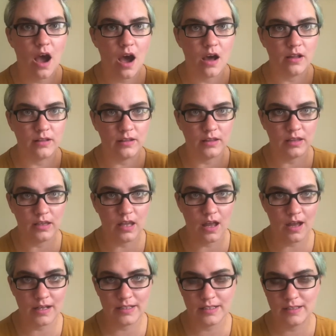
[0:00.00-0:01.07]
a
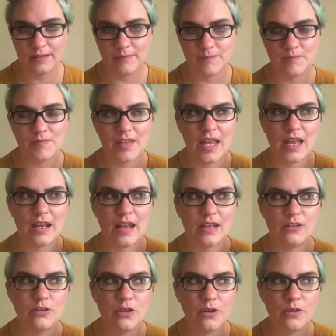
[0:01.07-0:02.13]
lot. And I
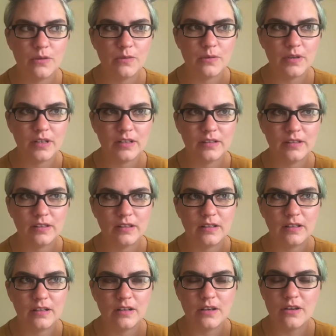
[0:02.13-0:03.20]
don't
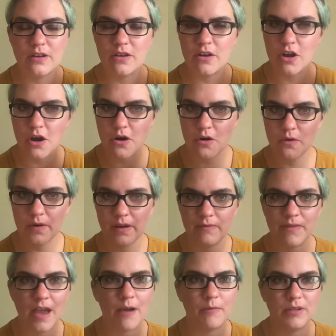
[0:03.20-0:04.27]
know
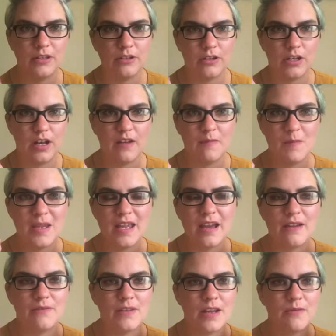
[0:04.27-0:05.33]
if that would look good on me.
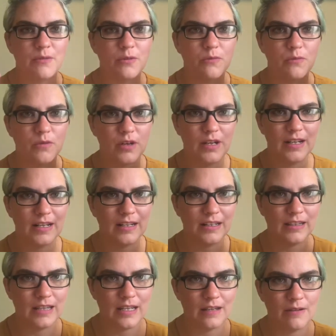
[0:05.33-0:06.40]
I've never worn
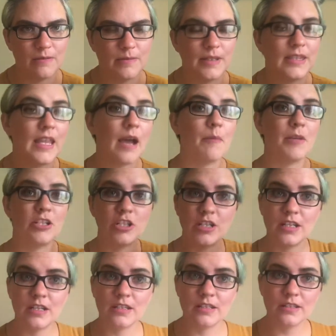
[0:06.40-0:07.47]
anything with that much
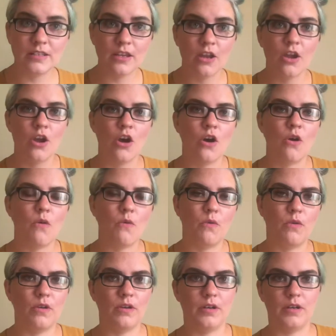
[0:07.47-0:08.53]
ease
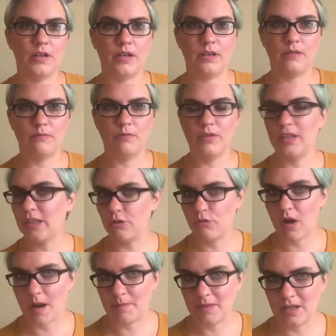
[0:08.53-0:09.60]
or really
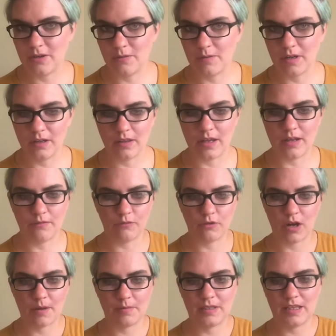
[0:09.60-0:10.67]
cropped. I don't wear a lot of
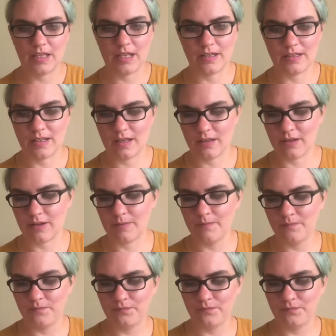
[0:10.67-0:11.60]
cropped things either.